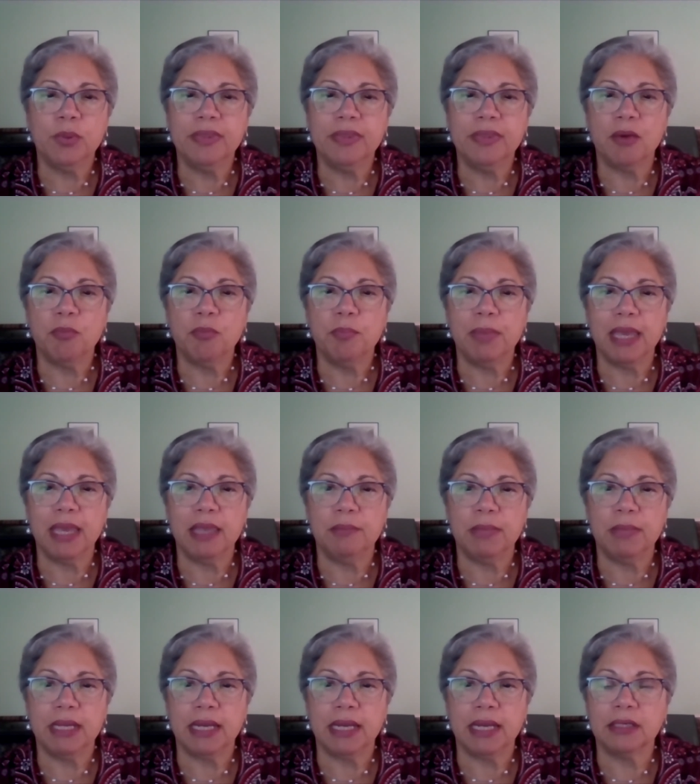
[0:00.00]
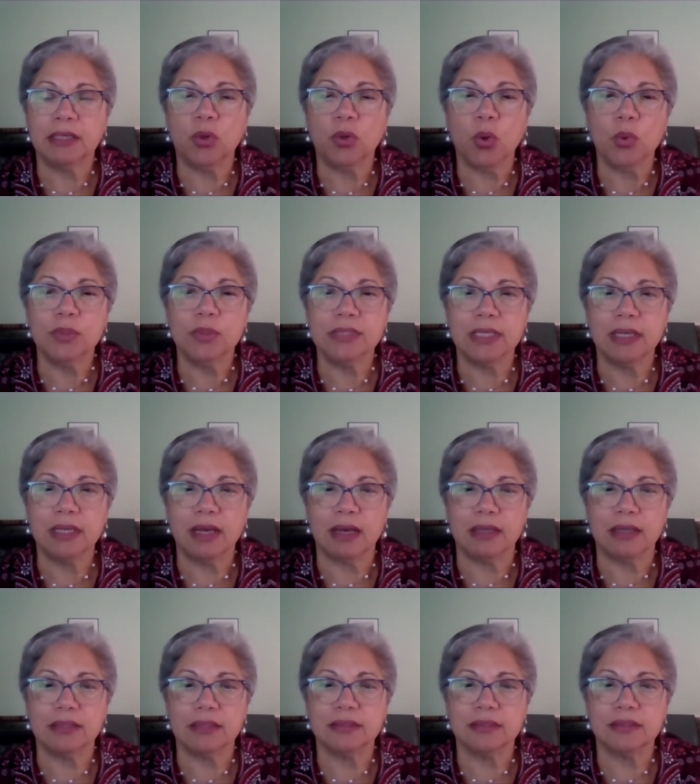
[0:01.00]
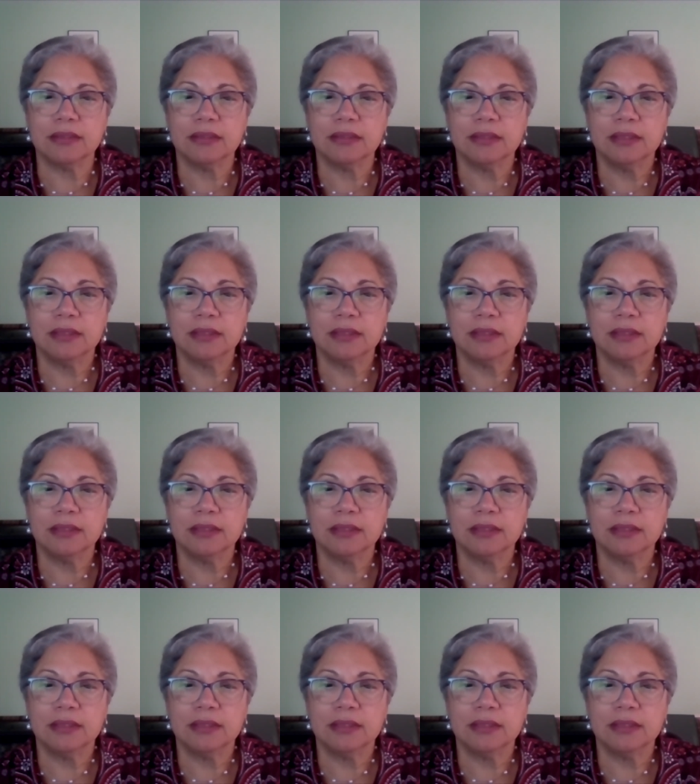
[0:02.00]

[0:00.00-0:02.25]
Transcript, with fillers: with down payment and closing costs.